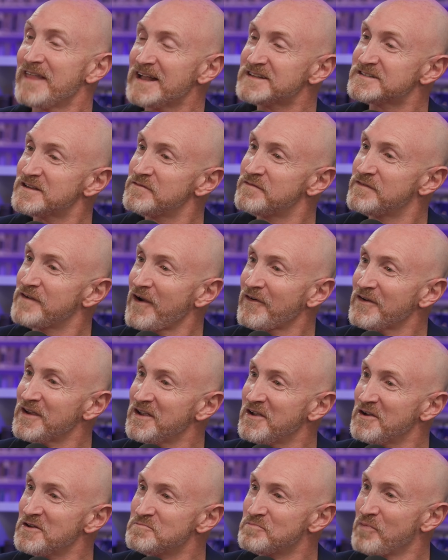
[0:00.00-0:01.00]
That's a
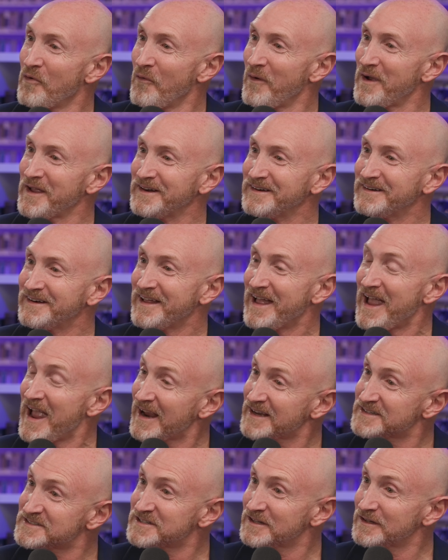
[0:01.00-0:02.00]
very good point. Yeah.
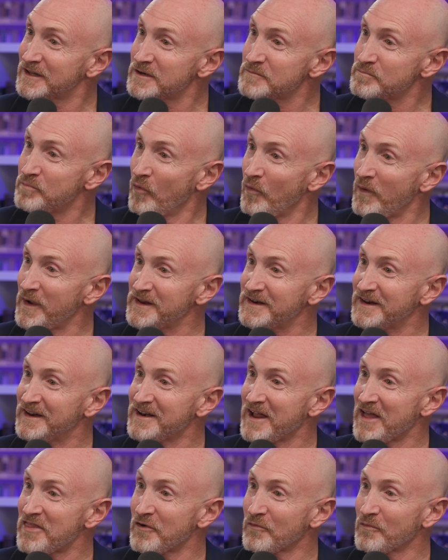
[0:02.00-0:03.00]
Excellent point.
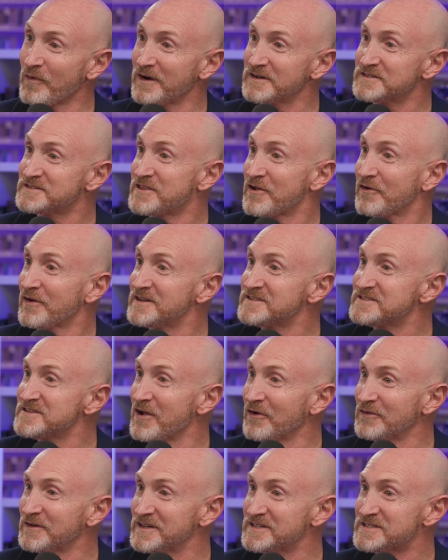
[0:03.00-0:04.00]
In other words, there is
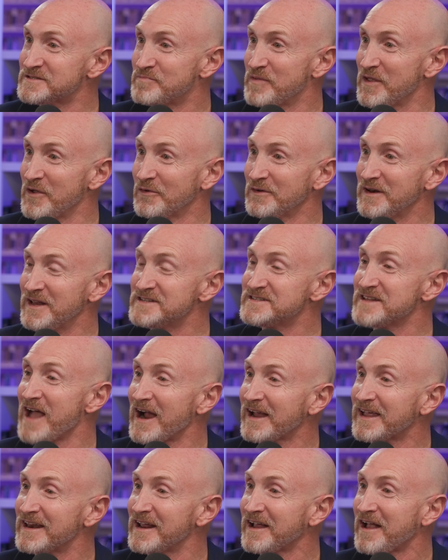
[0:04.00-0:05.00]
no dispute. He's
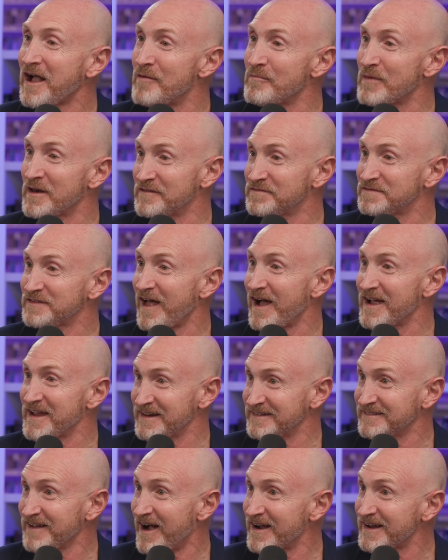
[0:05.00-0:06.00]
not going to come on a
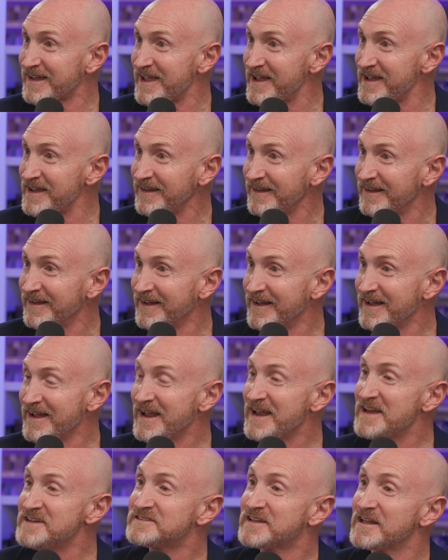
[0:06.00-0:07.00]
flying donkey.
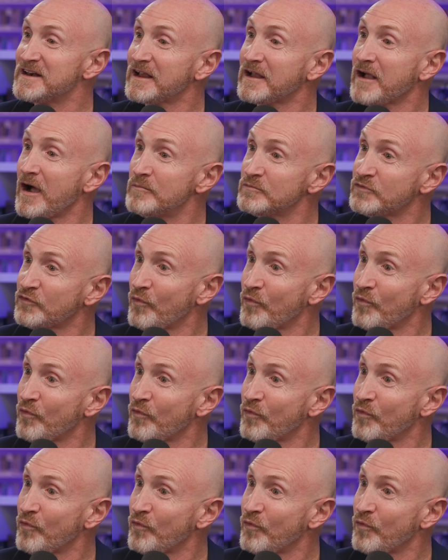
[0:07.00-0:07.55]
He's going to come